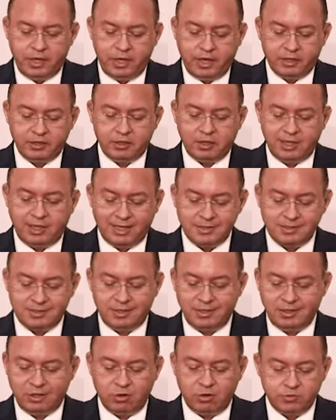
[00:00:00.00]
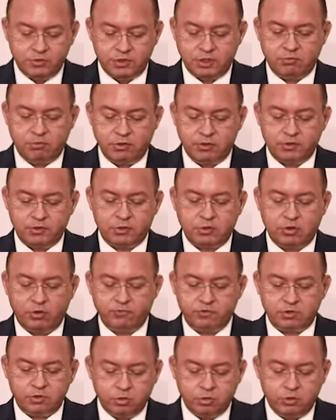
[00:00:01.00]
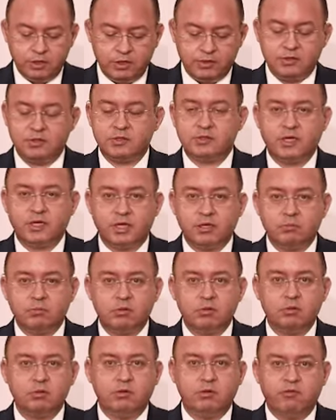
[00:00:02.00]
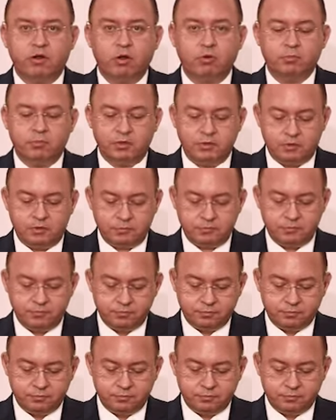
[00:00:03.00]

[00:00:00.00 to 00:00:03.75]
and a lasting consequence of truly sustainable development.